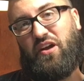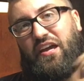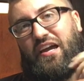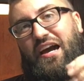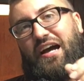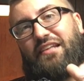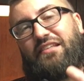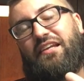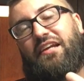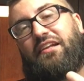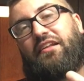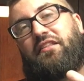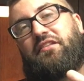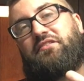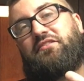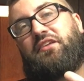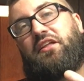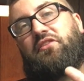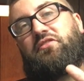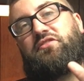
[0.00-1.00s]
I contacted the
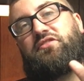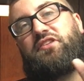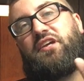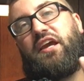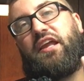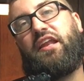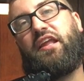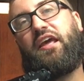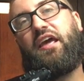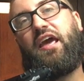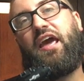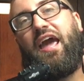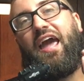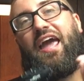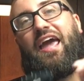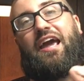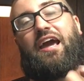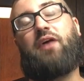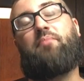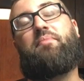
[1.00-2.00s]
seller saying,
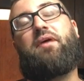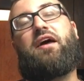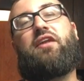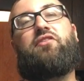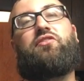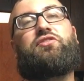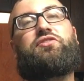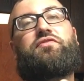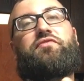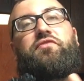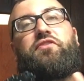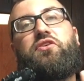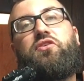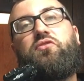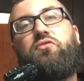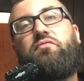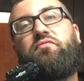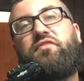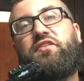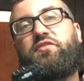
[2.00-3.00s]
hey, I got bad news for
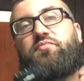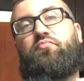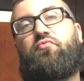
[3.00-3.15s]
you. This